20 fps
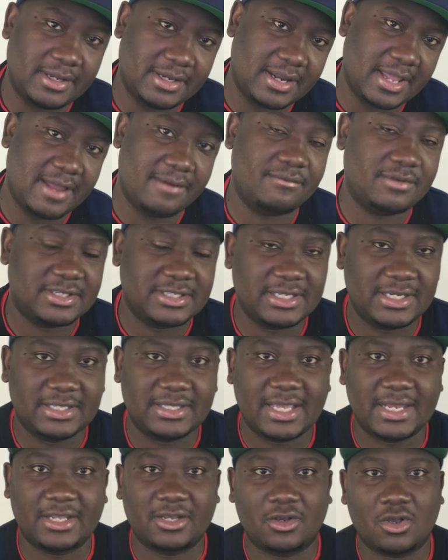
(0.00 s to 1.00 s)
in every city
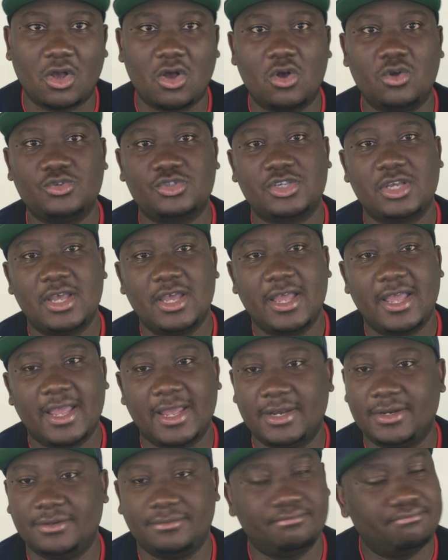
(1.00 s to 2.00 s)
that he goes.
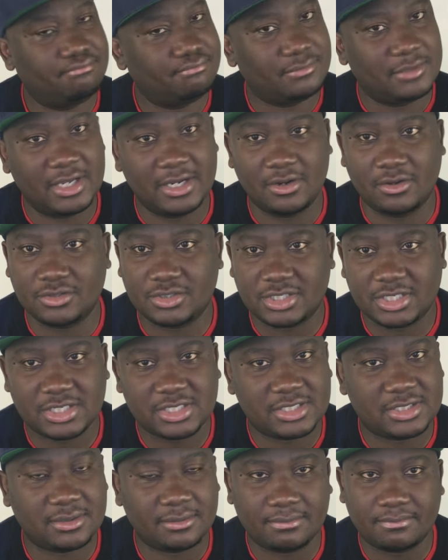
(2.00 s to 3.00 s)
And you know,
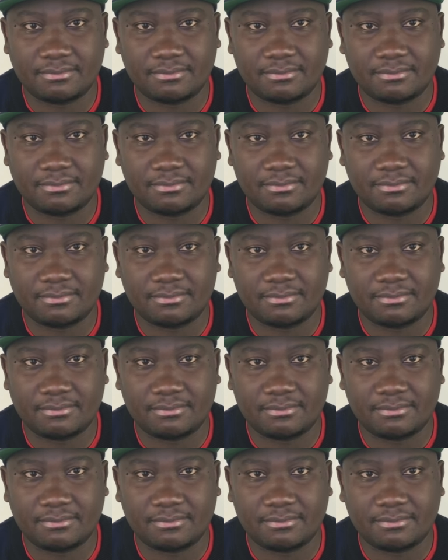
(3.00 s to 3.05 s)
just